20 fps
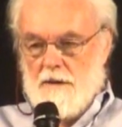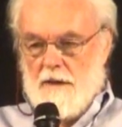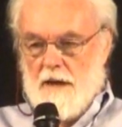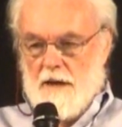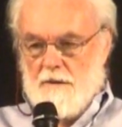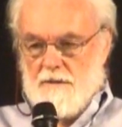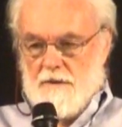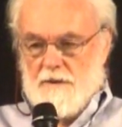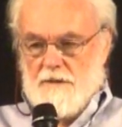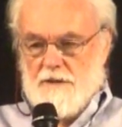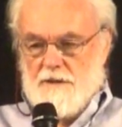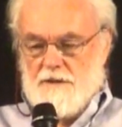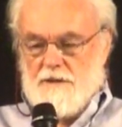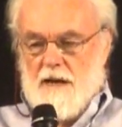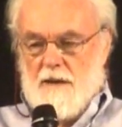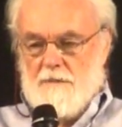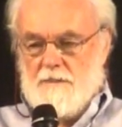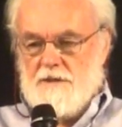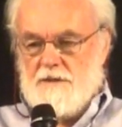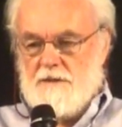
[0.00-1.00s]
Now, this
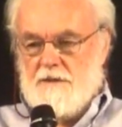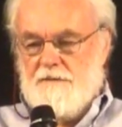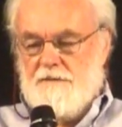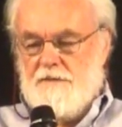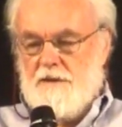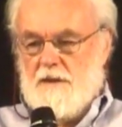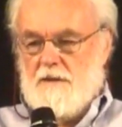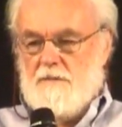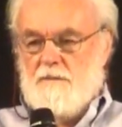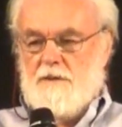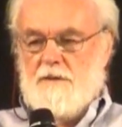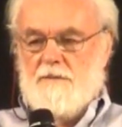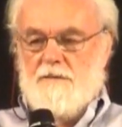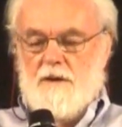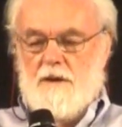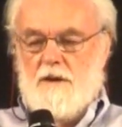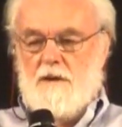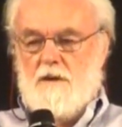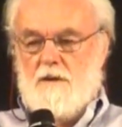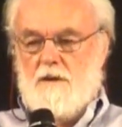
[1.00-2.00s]
happens to fit with a
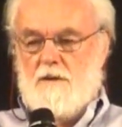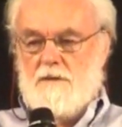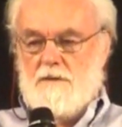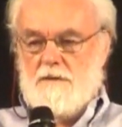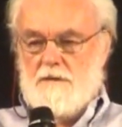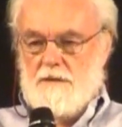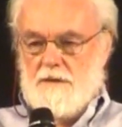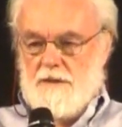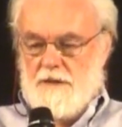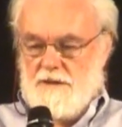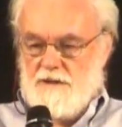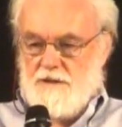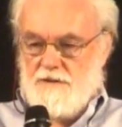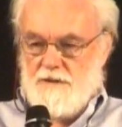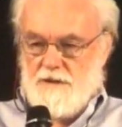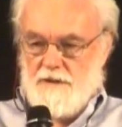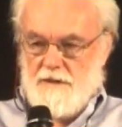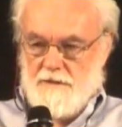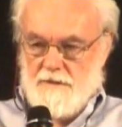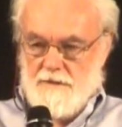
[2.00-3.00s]
very long
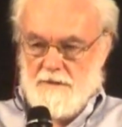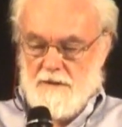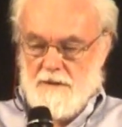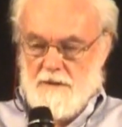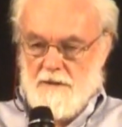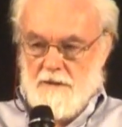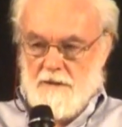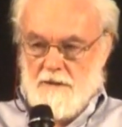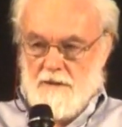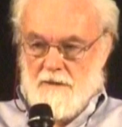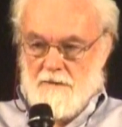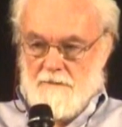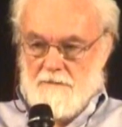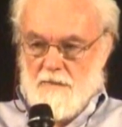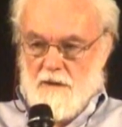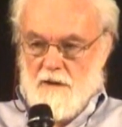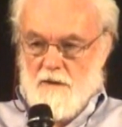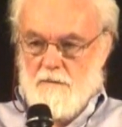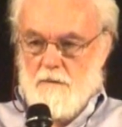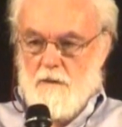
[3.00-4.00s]
history
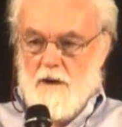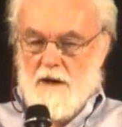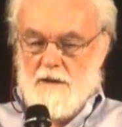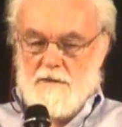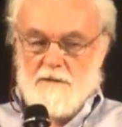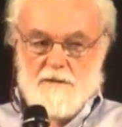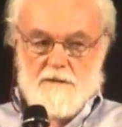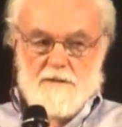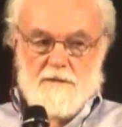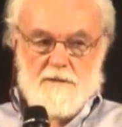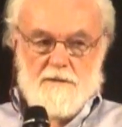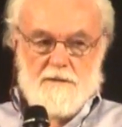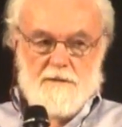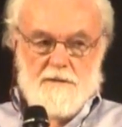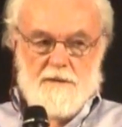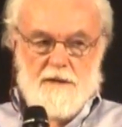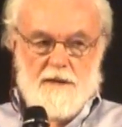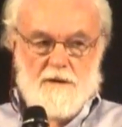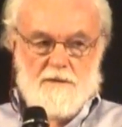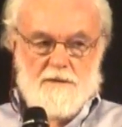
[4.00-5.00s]
of what
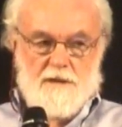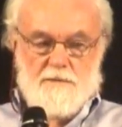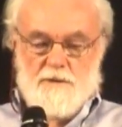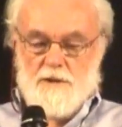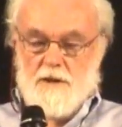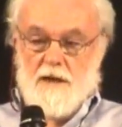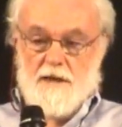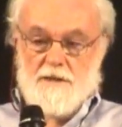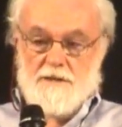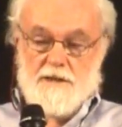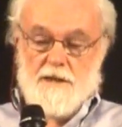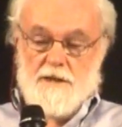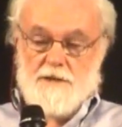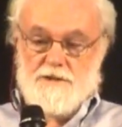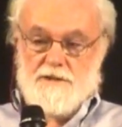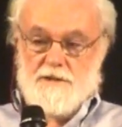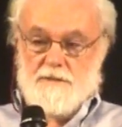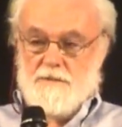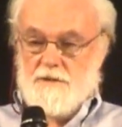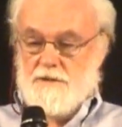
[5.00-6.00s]

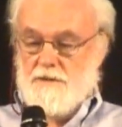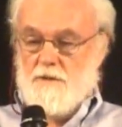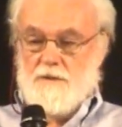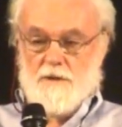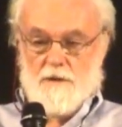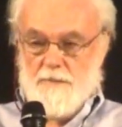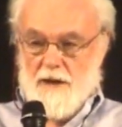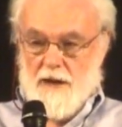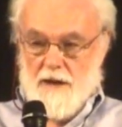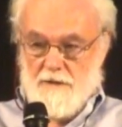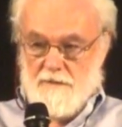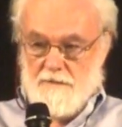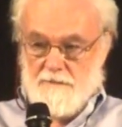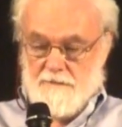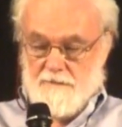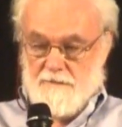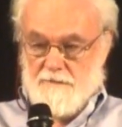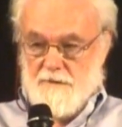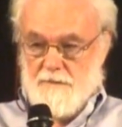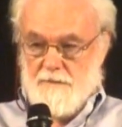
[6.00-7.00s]
neoliberalization was all
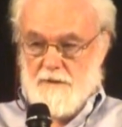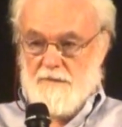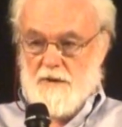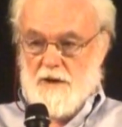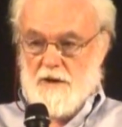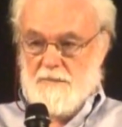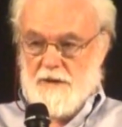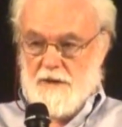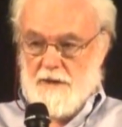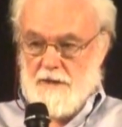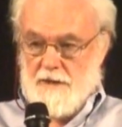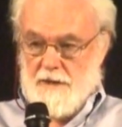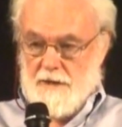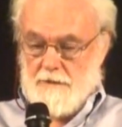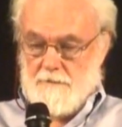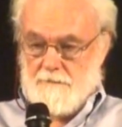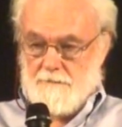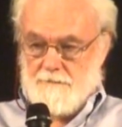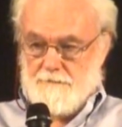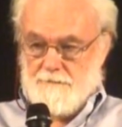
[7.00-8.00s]
about from the very
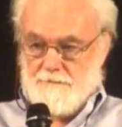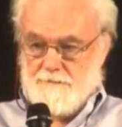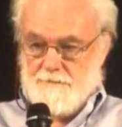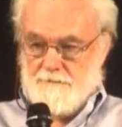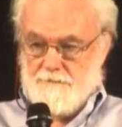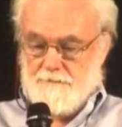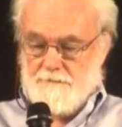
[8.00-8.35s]
beginning.